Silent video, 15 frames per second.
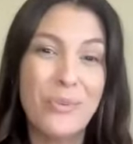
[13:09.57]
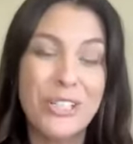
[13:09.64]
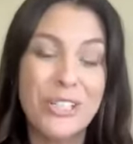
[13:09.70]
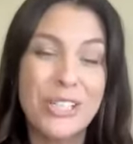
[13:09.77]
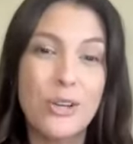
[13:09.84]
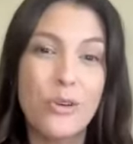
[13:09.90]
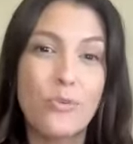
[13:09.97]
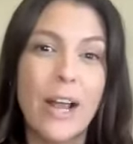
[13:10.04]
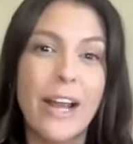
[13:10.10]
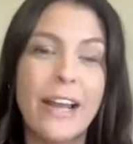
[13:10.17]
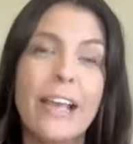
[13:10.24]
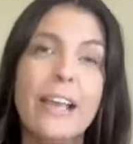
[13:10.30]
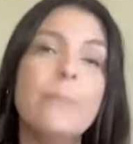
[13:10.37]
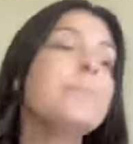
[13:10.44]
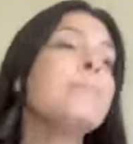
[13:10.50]
we're still
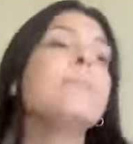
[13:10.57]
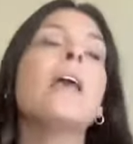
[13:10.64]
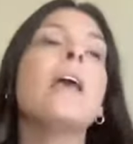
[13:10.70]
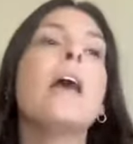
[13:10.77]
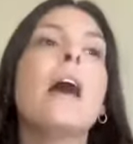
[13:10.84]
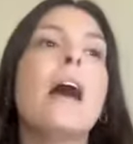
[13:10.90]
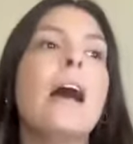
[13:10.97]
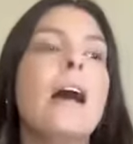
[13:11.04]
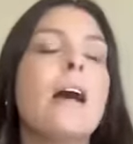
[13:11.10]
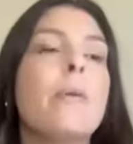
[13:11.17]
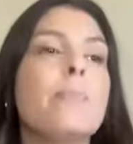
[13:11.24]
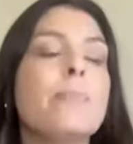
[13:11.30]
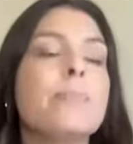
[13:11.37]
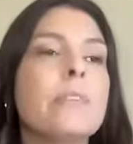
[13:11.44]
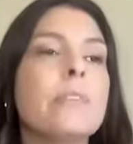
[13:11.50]
running
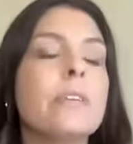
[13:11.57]
um,